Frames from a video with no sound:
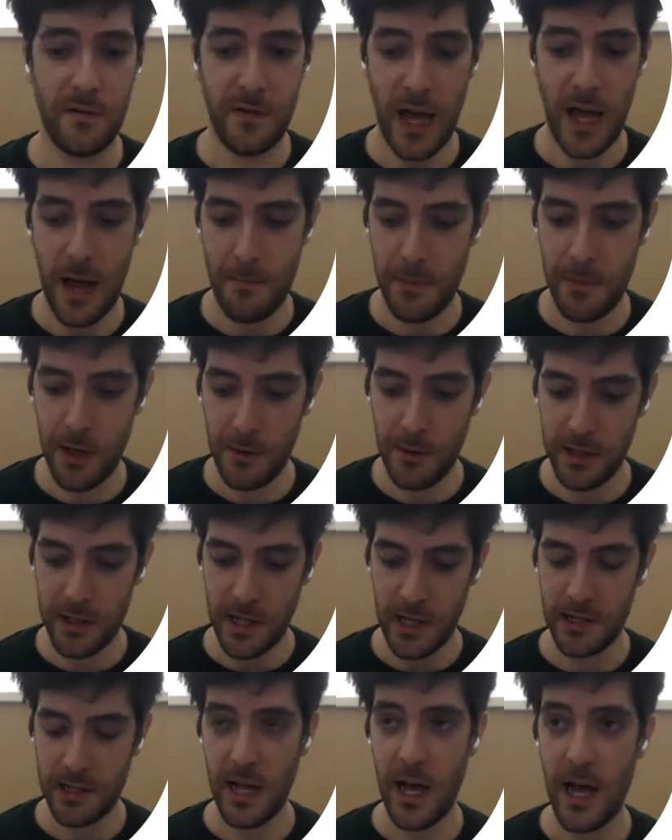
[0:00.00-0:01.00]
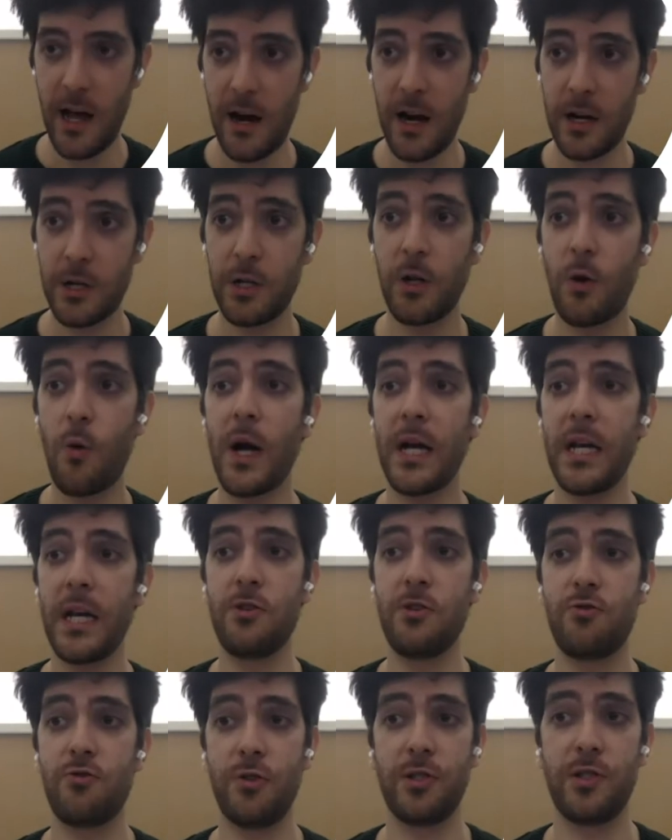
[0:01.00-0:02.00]
of MUnit are
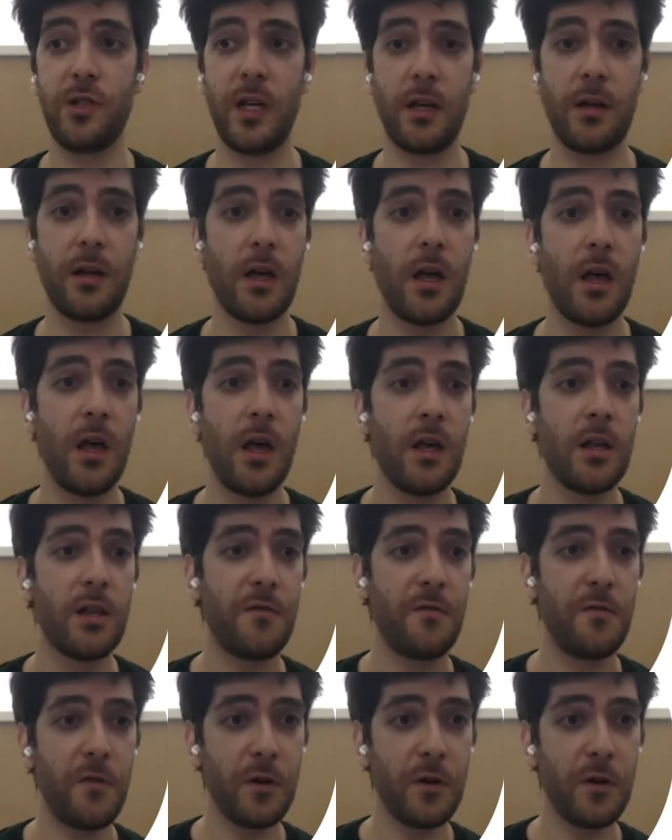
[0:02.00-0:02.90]
actually quite interesting.